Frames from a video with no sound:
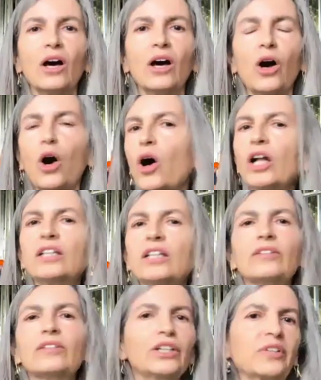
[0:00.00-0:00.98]
all of
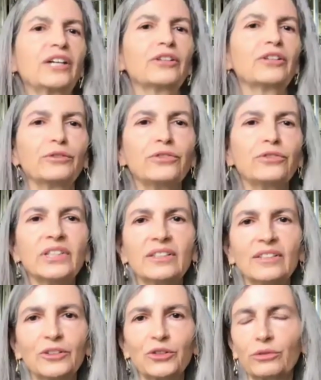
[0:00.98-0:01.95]
those other
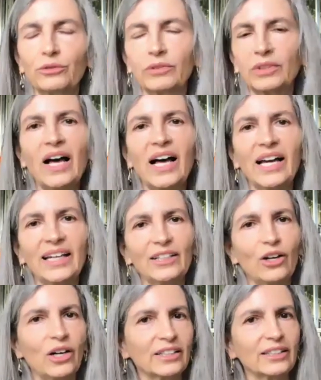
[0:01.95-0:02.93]
fields rely
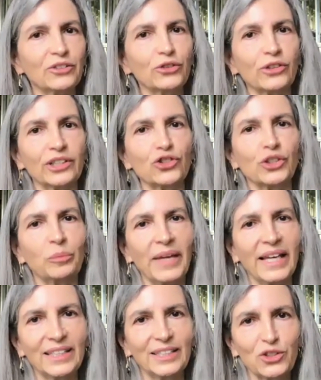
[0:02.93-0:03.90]
on construction
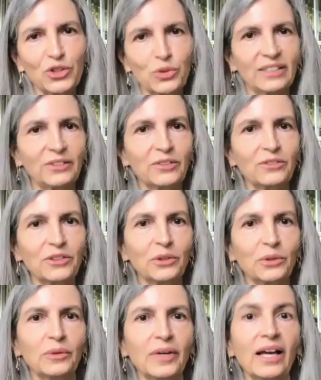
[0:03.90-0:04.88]
management
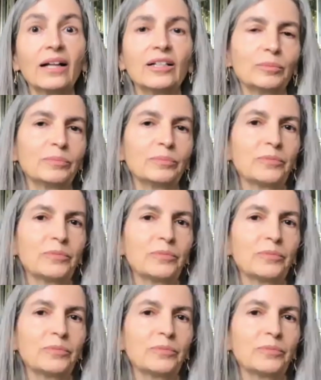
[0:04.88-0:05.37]
to help